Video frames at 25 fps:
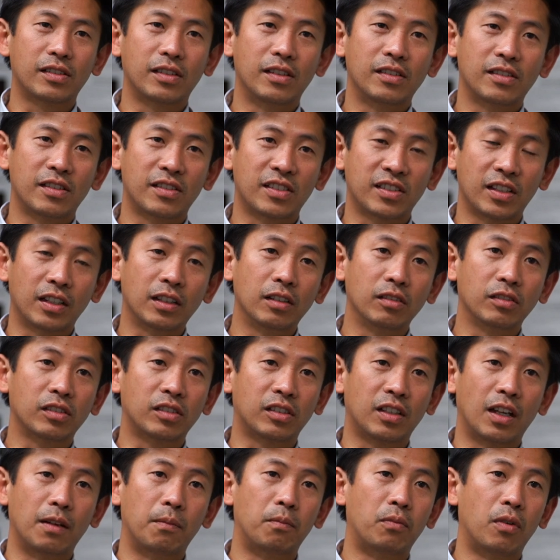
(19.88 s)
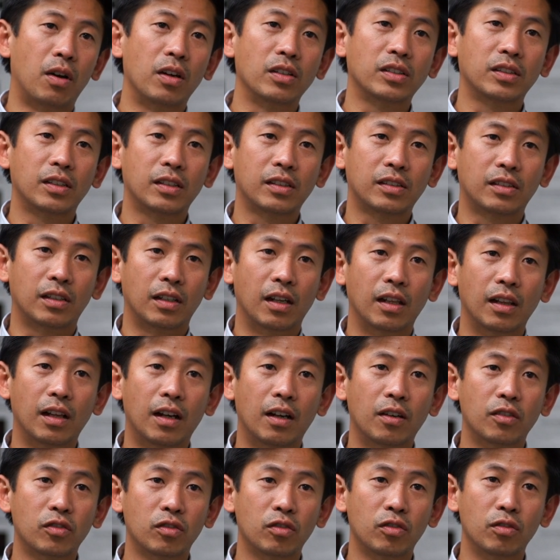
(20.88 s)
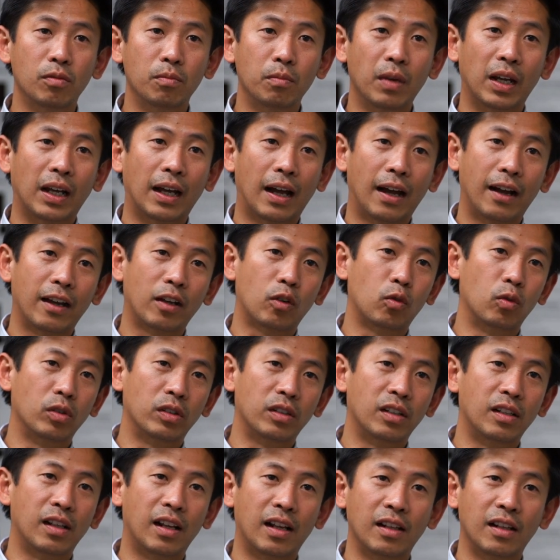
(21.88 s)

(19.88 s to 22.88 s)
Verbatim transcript: It's a single step process that allows you to make high quality